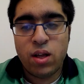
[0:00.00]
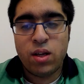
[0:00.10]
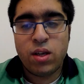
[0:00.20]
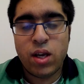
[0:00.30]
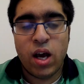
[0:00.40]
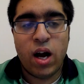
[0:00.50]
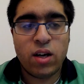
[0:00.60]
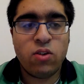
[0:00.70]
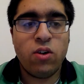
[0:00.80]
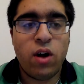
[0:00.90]

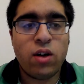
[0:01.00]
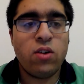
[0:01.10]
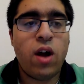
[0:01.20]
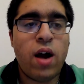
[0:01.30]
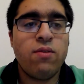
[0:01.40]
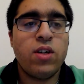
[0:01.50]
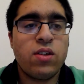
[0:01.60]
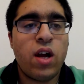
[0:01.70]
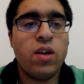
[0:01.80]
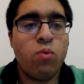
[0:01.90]
don't know. I haven't
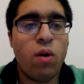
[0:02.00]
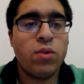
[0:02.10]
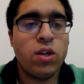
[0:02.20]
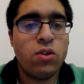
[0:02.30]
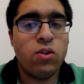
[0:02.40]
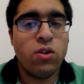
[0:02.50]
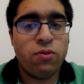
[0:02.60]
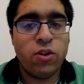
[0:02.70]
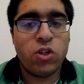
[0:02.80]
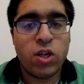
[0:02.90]
decided what I'm going to do in the
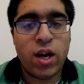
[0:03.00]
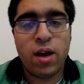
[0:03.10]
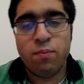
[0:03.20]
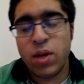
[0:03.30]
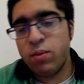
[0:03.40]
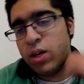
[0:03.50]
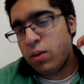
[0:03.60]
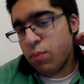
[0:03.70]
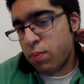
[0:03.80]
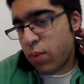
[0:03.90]
future yet. Maybe I
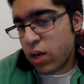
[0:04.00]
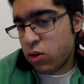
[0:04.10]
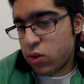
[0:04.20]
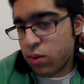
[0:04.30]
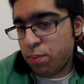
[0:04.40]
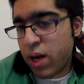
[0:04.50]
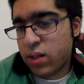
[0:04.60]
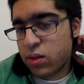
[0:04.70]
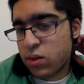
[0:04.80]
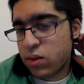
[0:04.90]
might do some
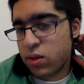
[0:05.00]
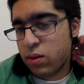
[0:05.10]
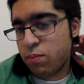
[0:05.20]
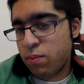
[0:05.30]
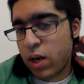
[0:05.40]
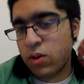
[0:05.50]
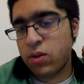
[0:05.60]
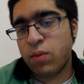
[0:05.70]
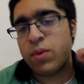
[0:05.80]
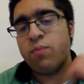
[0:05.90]
maths,
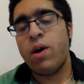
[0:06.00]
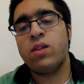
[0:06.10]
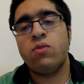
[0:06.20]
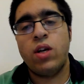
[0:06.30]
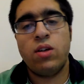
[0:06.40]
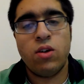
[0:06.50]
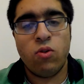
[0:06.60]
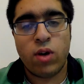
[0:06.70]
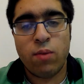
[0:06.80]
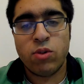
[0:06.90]
something maths related
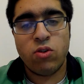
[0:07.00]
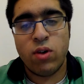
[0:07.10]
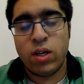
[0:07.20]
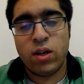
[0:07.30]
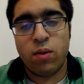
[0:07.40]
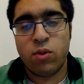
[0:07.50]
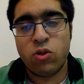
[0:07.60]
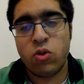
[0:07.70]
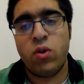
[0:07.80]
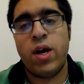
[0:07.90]
or chemistry related. I'm
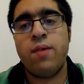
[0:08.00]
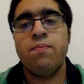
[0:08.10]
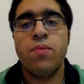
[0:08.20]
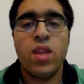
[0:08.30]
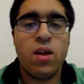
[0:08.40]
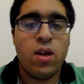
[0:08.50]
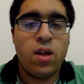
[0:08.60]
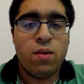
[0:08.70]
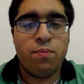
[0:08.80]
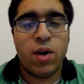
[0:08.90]
not sure yet.
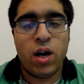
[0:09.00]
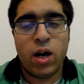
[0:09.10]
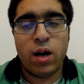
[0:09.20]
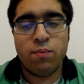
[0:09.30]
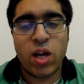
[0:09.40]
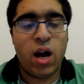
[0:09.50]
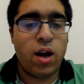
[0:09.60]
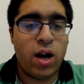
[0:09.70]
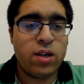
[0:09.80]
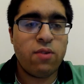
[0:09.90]
But
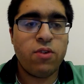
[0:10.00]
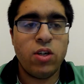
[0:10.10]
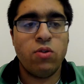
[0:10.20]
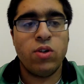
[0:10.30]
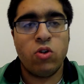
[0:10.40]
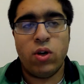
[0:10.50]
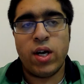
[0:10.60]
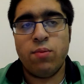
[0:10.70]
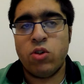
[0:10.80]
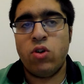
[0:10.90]
I definitely do enjoy
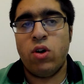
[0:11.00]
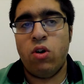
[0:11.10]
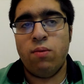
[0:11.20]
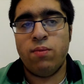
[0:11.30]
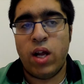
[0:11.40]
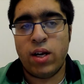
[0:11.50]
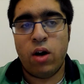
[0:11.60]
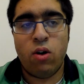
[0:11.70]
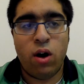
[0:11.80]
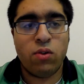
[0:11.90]
chemistry a lot. Like
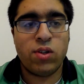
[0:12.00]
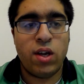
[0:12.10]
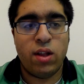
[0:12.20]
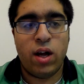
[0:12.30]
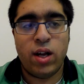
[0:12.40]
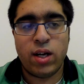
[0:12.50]
I'll say that.